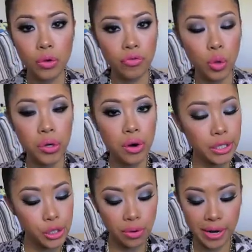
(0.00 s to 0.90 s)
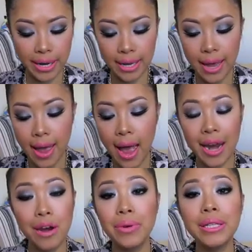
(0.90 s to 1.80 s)
for contouring,
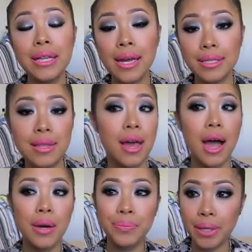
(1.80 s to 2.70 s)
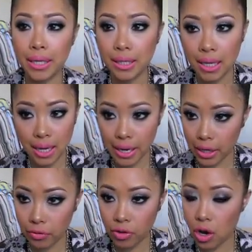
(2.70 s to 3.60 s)
and I really liked that, but it
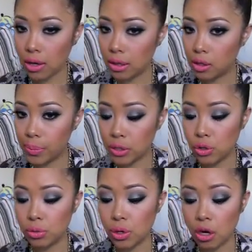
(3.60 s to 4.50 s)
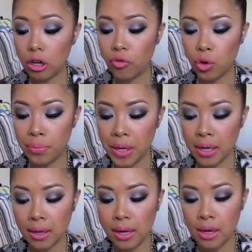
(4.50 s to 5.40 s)
kind of got a little bit too dark for
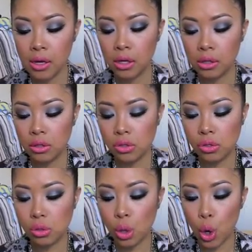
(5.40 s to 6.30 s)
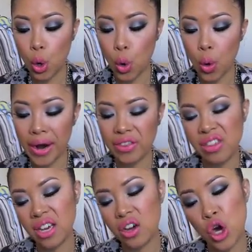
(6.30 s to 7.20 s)
me. So I
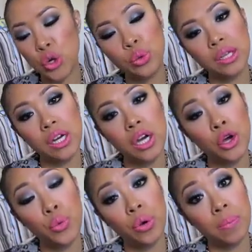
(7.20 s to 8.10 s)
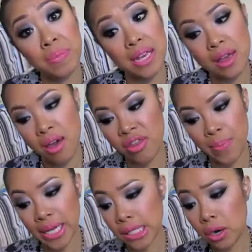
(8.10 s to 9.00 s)
think Hoola would be the
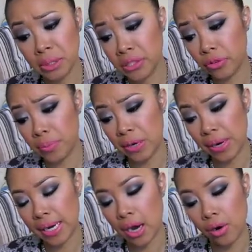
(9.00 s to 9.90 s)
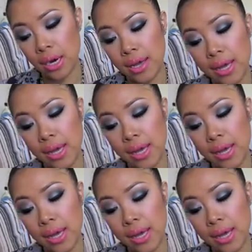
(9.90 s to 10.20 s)
best option for me right now.